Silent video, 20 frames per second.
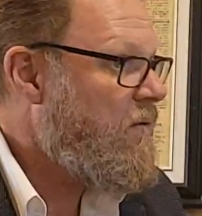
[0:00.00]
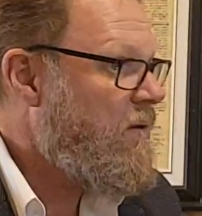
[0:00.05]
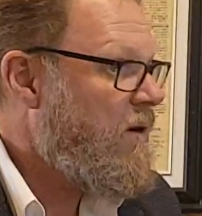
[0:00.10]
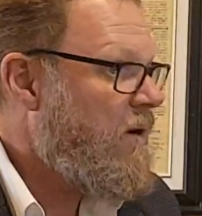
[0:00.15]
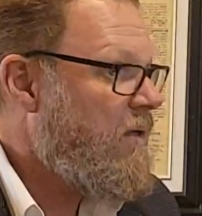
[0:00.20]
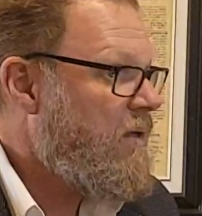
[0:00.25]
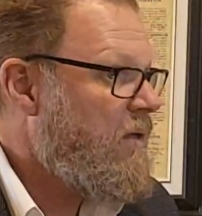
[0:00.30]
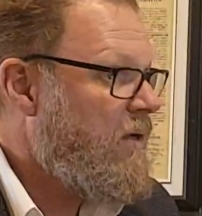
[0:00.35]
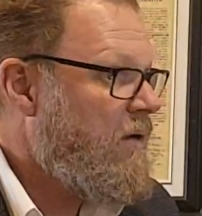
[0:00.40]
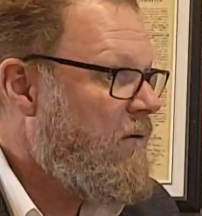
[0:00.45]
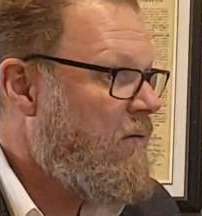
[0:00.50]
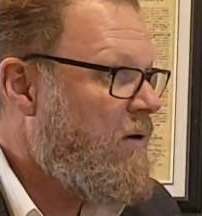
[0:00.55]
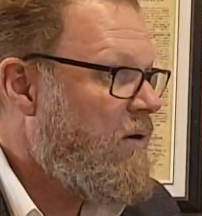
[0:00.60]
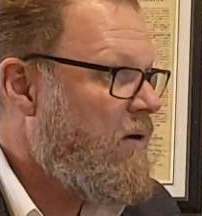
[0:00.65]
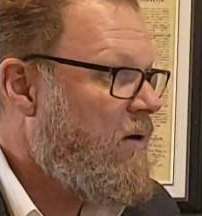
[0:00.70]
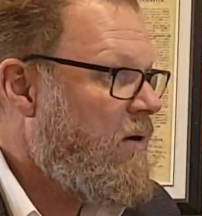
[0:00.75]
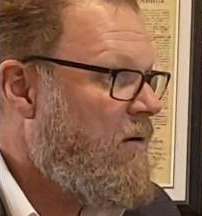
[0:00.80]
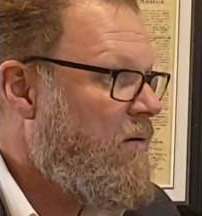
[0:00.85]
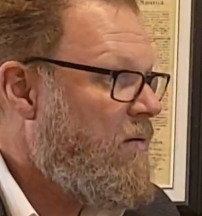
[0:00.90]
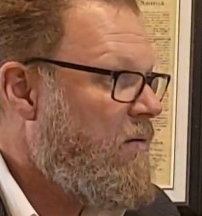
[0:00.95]
a year
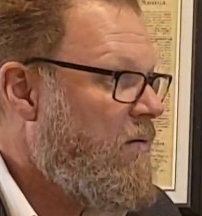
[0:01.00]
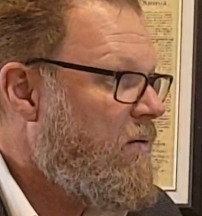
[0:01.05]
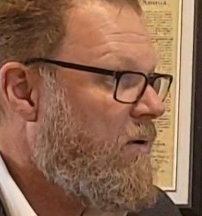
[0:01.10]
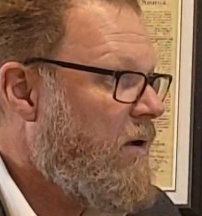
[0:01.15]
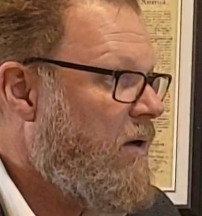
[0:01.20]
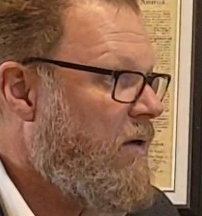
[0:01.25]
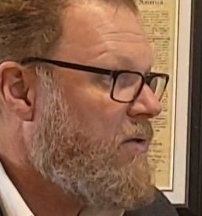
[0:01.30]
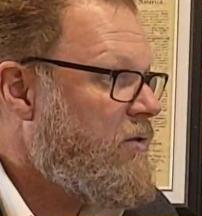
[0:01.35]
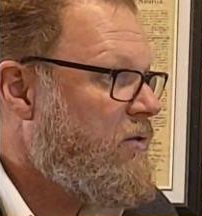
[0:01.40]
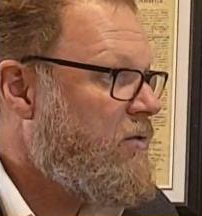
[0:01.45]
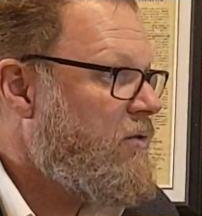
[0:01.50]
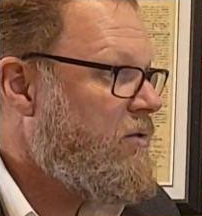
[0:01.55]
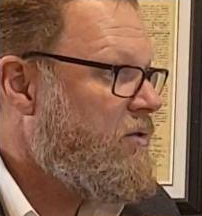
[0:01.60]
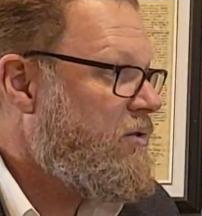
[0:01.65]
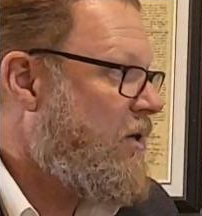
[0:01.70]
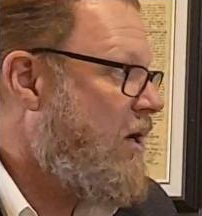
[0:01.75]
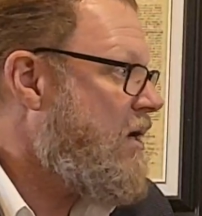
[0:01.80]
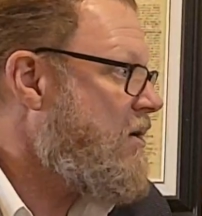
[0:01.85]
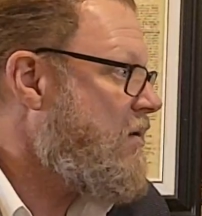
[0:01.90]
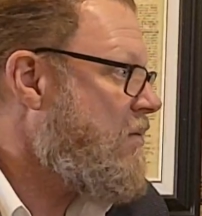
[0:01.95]
ago,
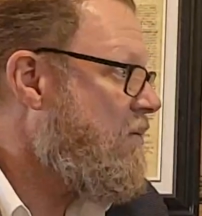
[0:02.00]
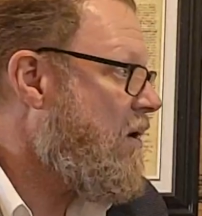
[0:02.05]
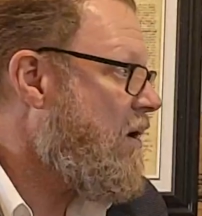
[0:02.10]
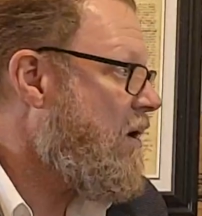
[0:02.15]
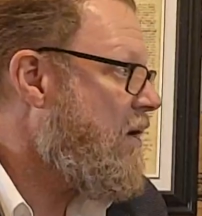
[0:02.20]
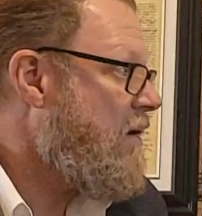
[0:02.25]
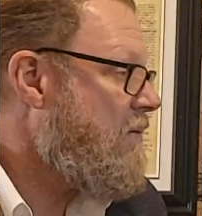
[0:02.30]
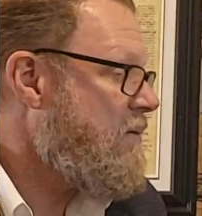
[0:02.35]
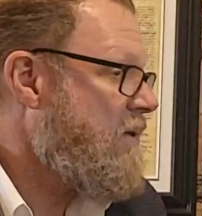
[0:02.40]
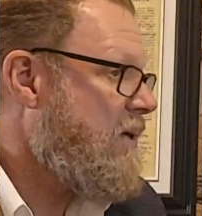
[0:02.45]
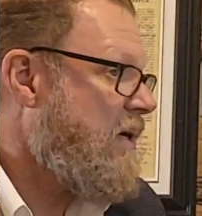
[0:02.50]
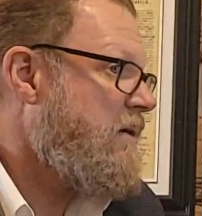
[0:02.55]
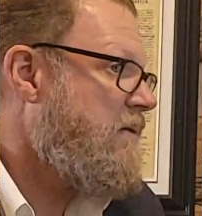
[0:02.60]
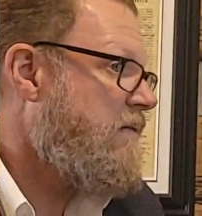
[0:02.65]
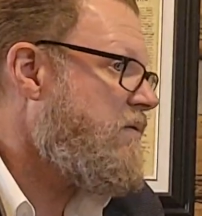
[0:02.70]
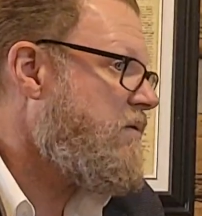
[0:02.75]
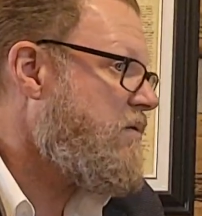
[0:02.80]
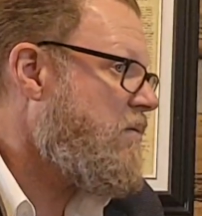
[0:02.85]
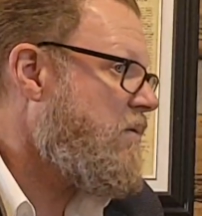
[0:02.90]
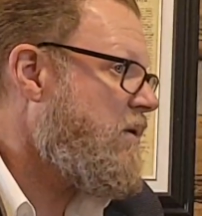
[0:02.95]
January, at the end
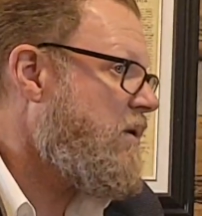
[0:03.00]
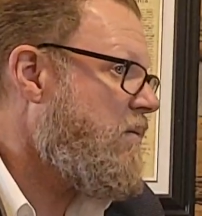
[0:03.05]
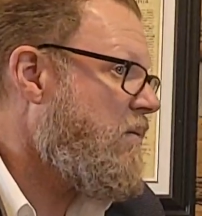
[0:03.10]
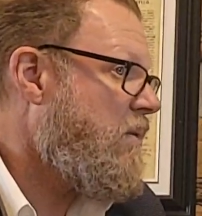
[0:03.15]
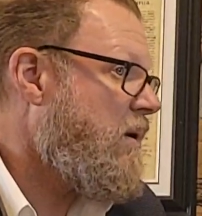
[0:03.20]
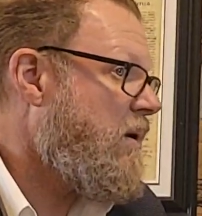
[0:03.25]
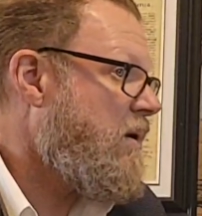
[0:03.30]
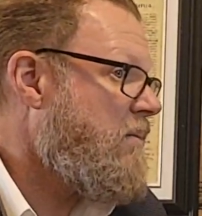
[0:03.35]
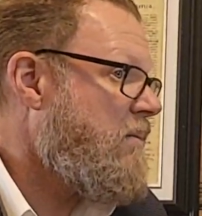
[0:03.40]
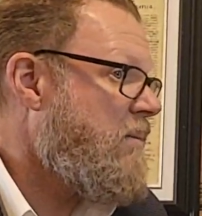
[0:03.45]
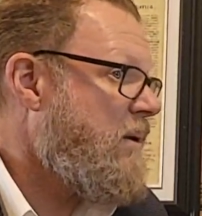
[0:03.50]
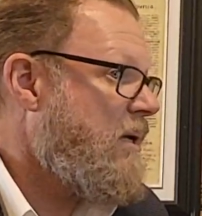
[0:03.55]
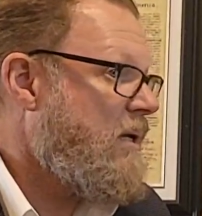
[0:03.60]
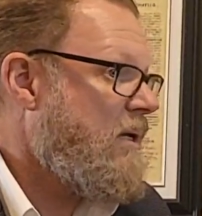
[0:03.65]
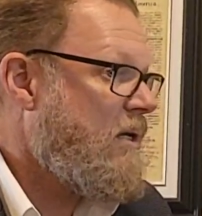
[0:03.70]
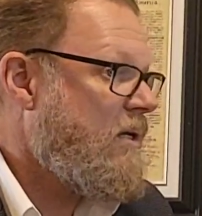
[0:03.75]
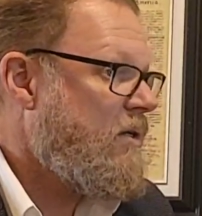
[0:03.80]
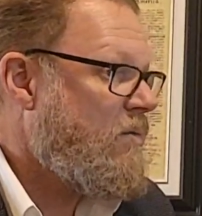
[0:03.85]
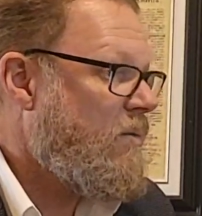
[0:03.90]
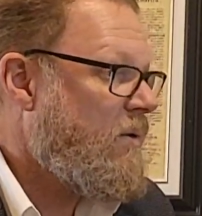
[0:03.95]
of 21,
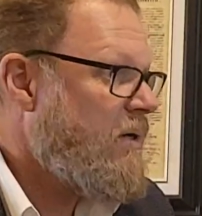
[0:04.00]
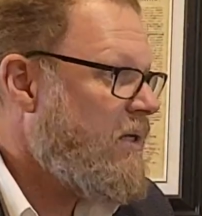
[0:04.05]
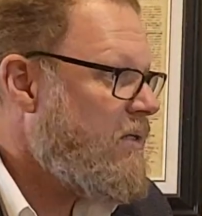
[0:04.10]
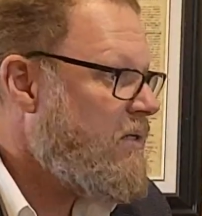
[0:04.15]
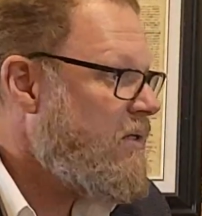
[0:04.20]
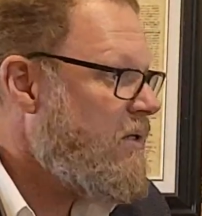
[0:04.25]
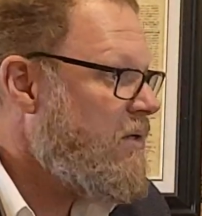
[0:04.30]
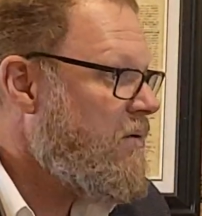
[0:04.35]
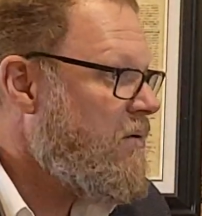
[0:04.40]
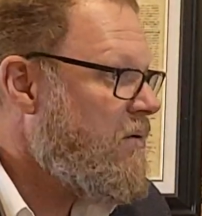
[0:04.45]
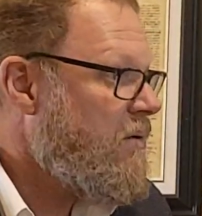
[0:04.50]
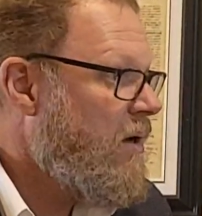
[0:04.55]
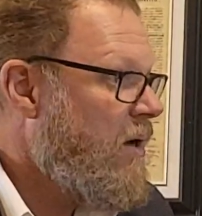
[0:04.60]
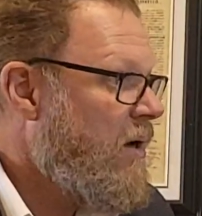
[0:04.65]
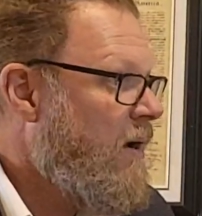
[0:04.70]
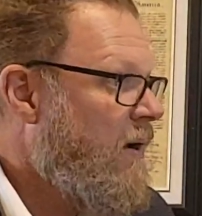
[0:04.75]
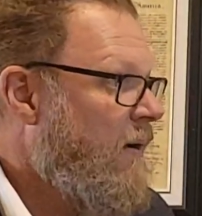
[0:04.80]
beginning of 22,